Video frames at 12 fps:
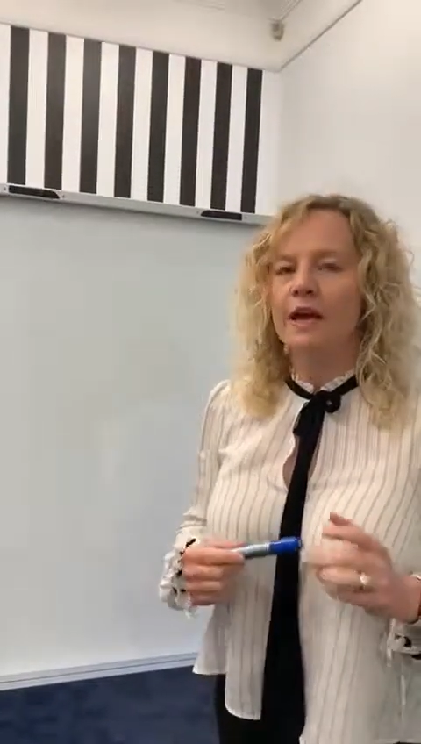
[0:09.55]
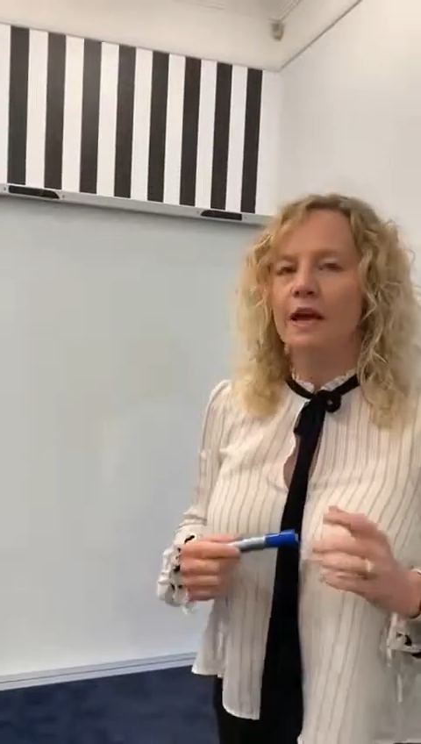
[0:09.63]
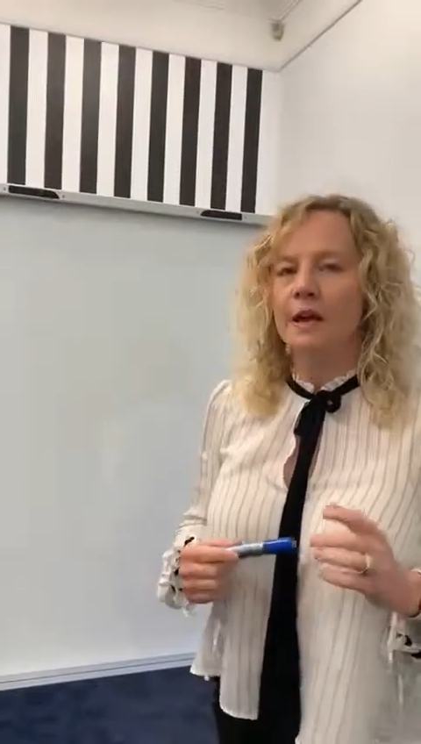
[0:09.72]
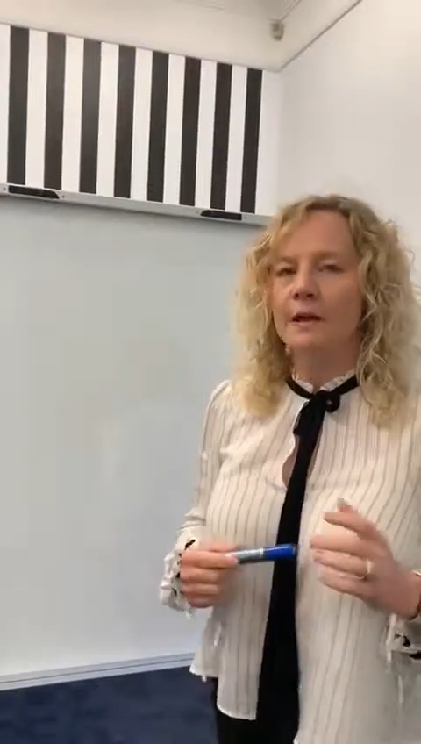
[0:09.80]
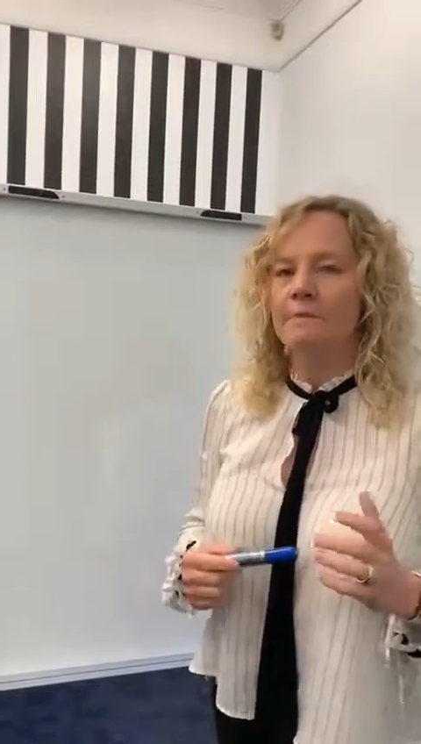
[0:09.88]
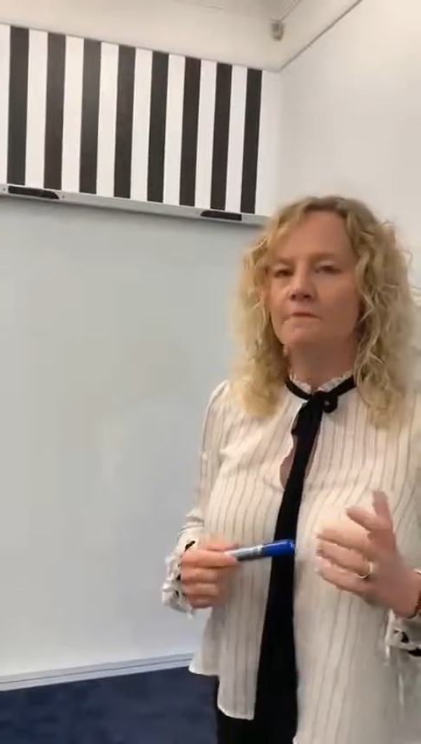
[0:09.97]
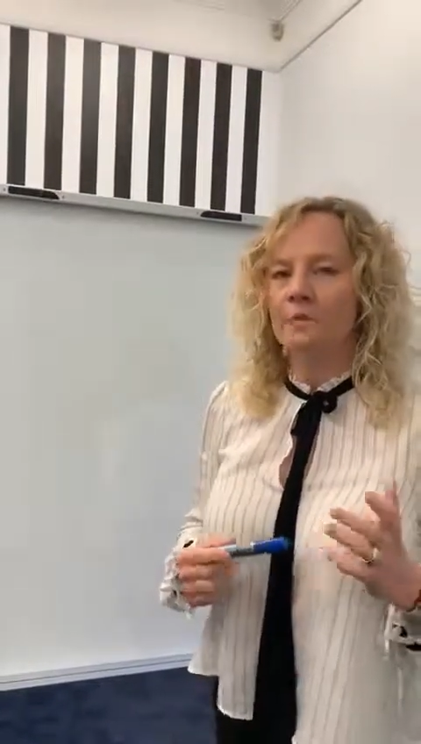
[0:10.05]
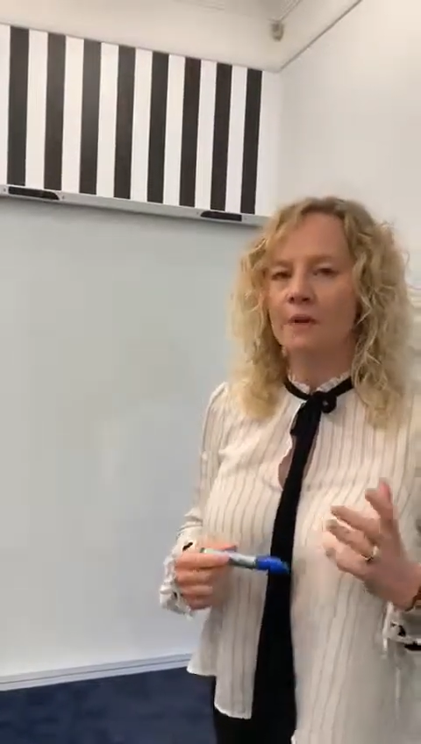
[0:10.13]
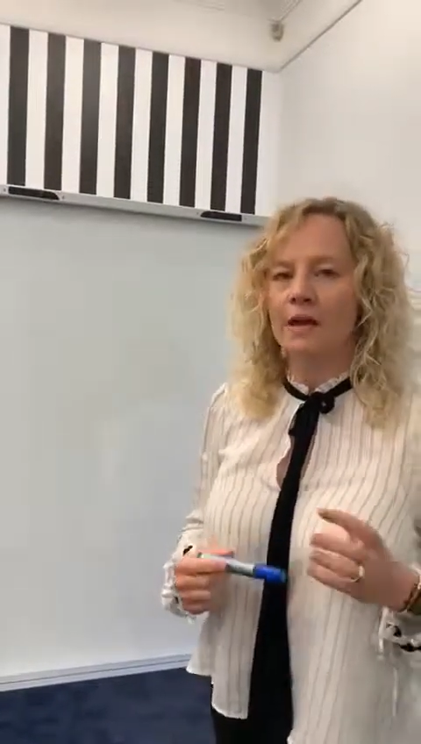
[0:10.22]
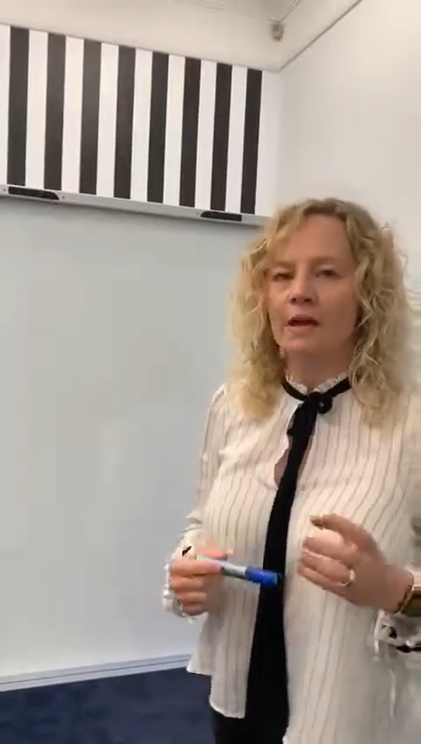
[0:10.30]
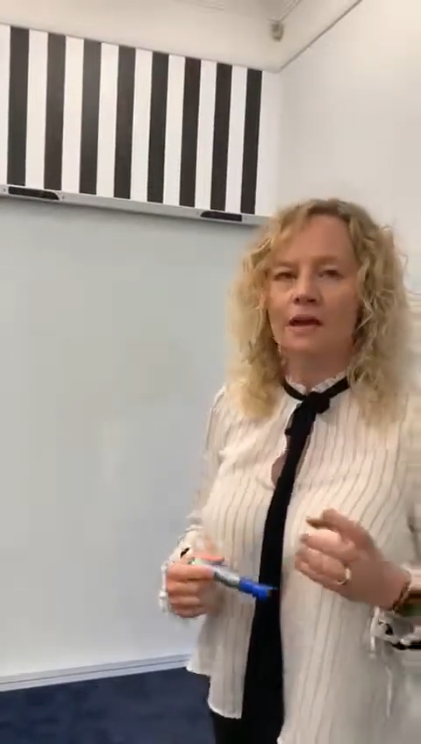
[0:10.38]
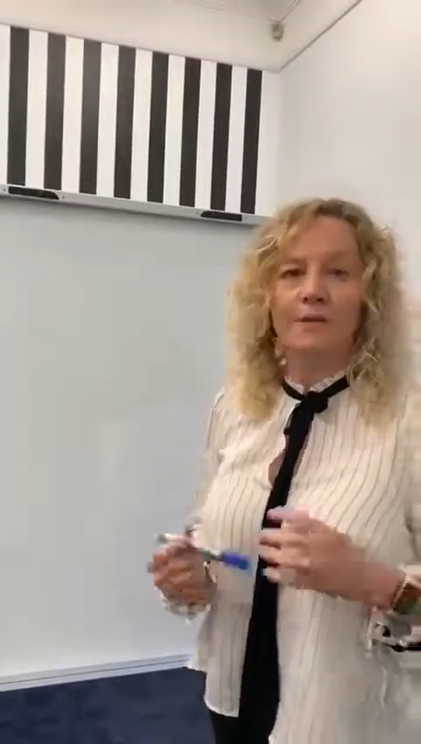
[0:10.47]

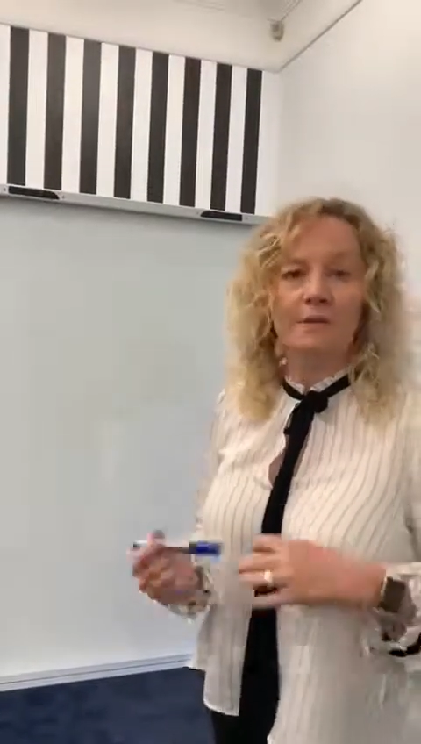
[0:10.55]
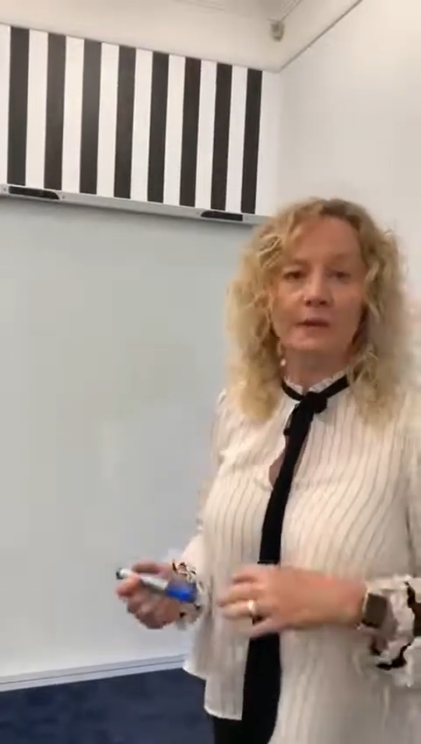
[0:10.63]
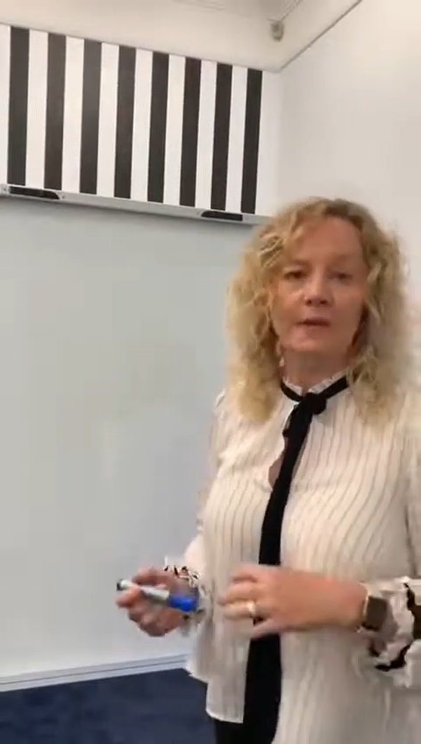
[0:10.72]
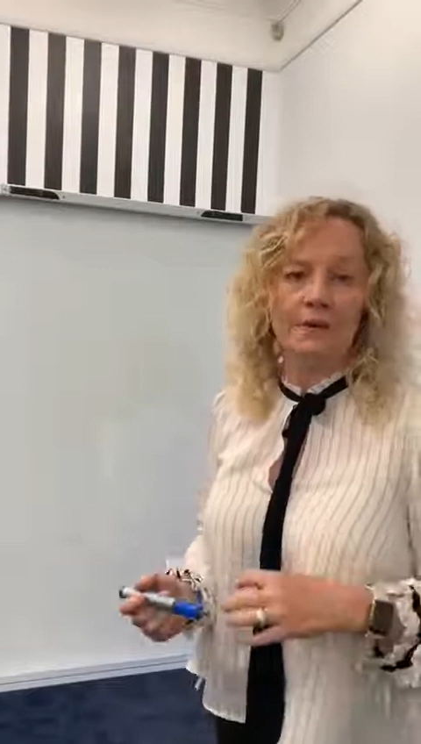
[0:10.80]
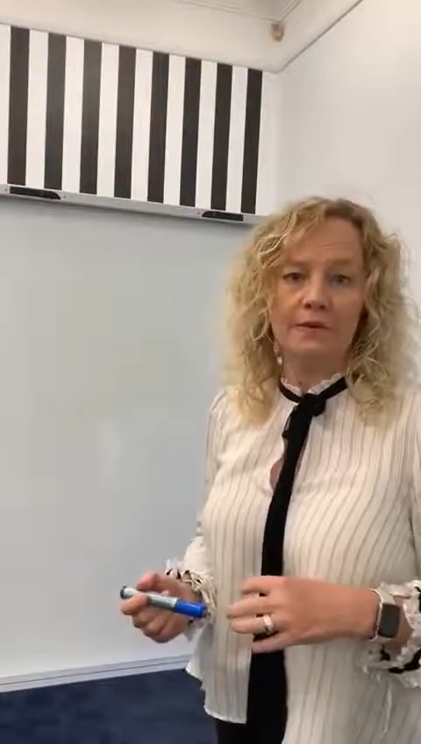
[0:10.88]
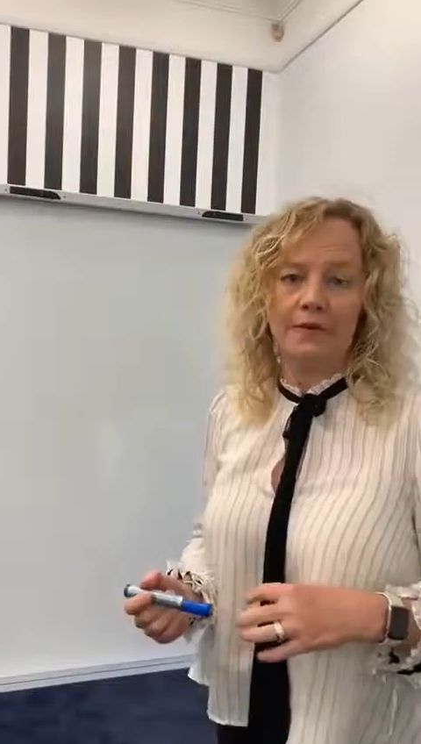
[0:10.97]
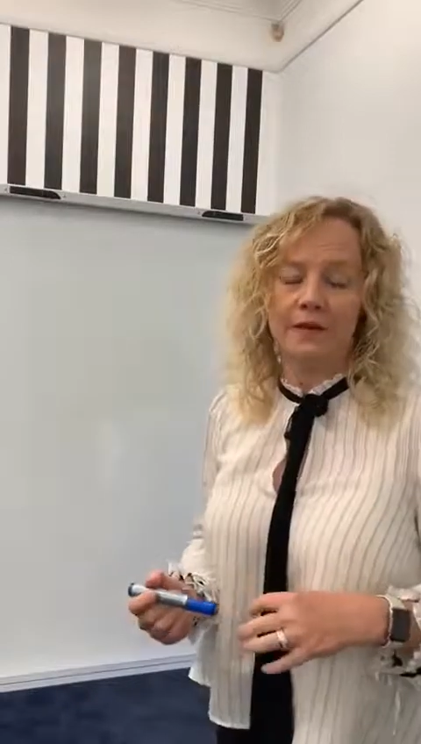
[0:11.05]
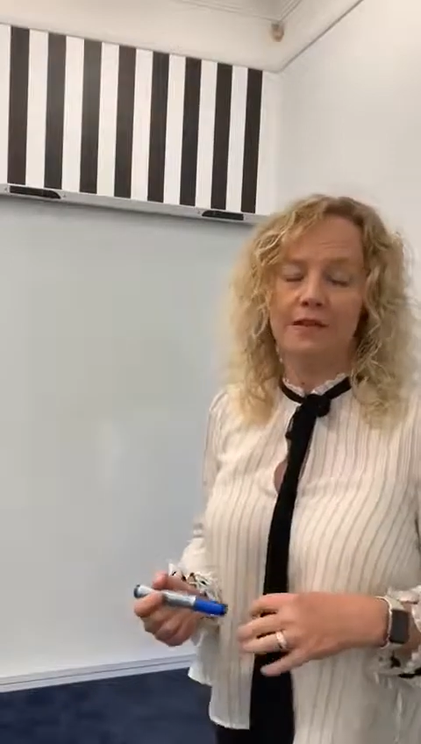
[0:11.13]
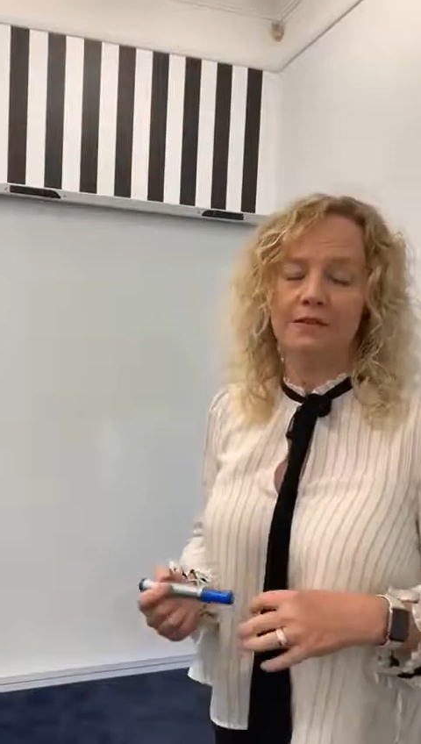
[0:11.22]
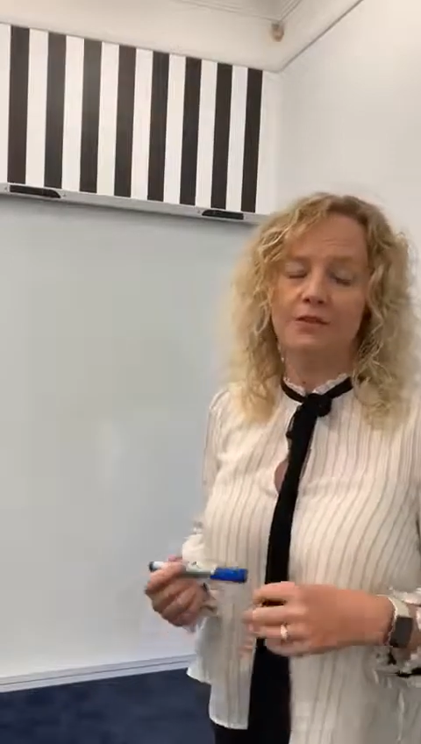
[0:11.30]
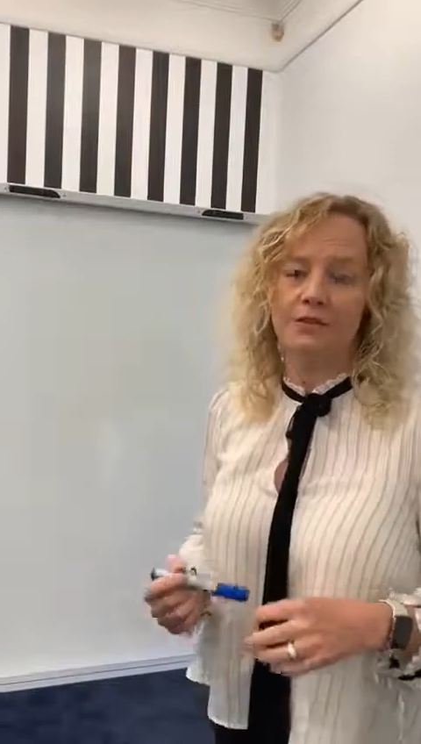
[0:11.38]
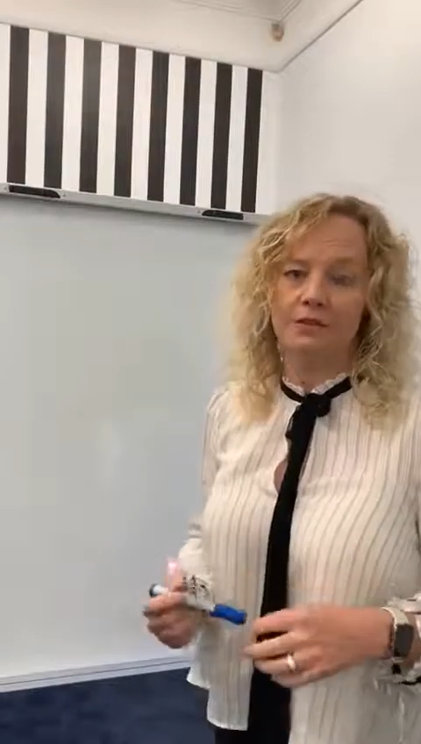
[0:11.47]
When I am in a meeting with
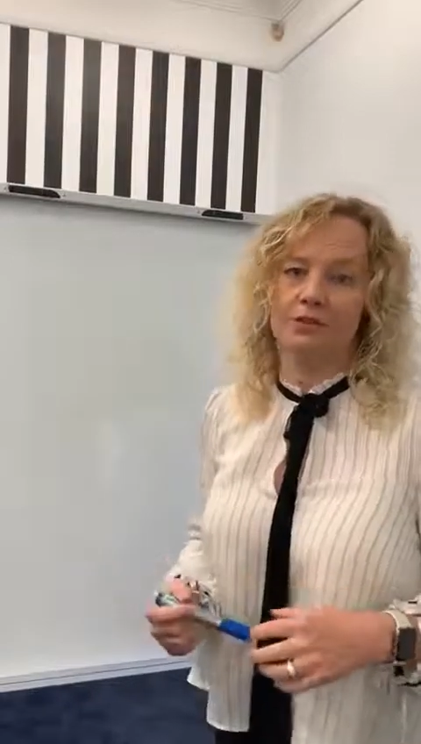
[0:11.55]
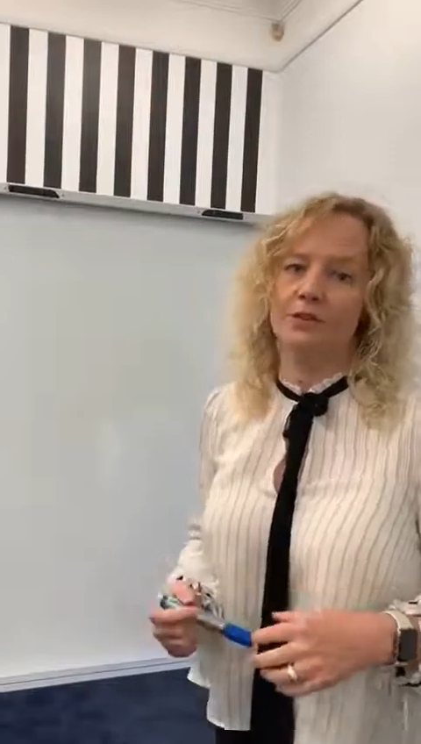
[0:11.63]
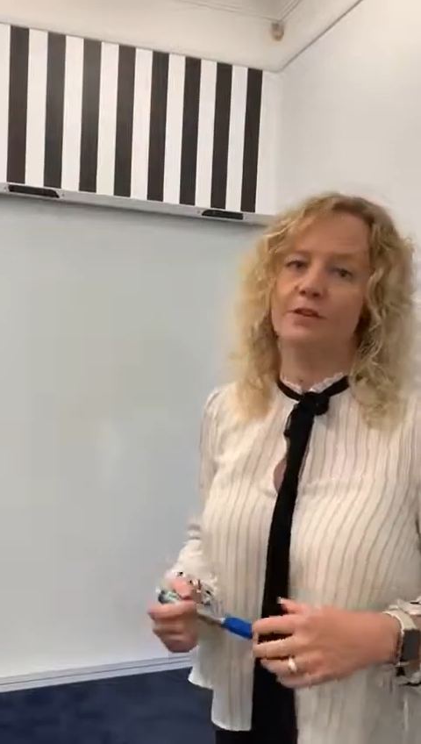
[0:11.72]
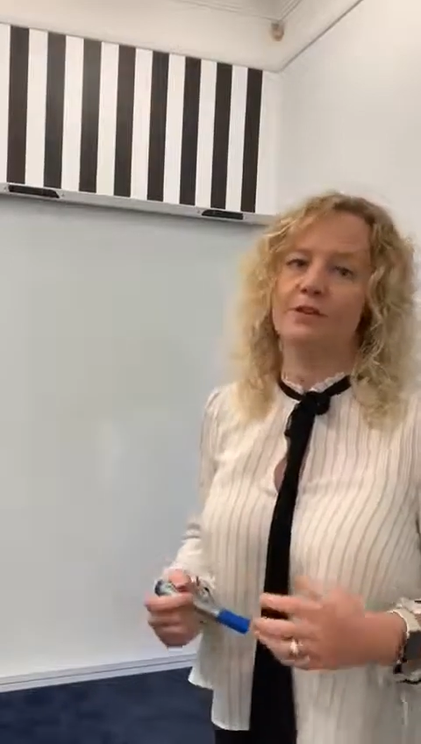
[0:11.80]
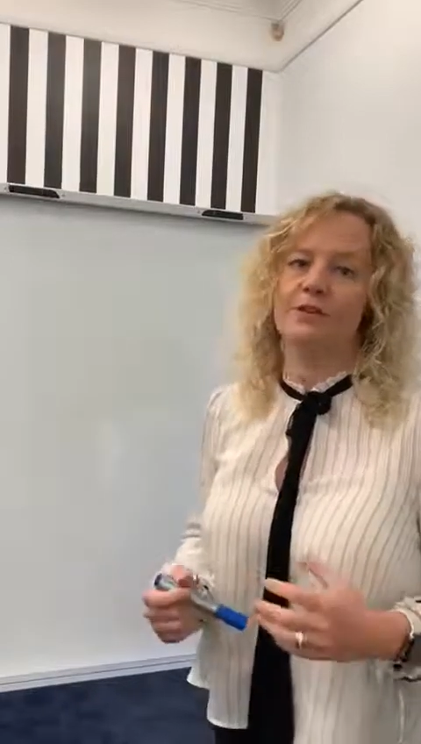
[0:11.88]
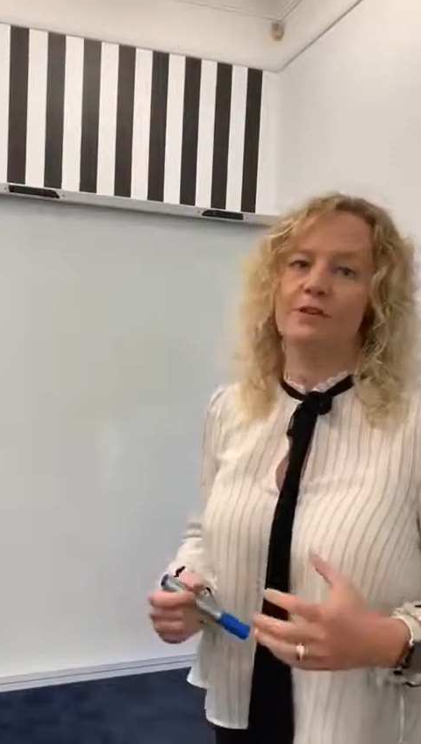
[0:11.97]
clients, I do draw it.